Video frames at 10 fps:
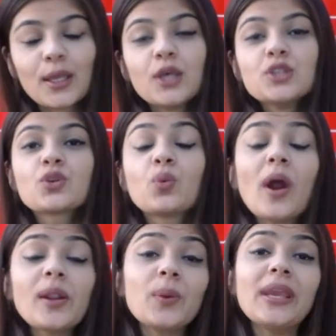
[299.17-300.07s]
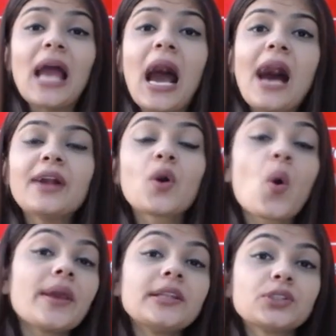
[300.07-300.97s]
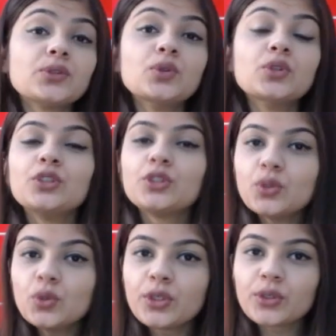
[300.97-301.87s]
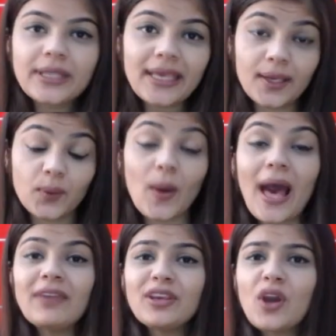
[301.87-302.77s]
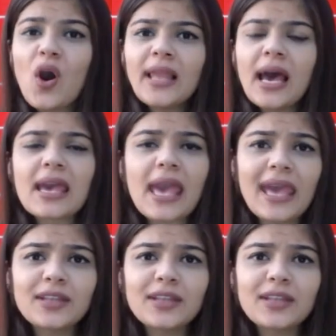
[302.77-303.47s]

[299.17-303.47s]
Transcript: So what we are going to do today, why we all are here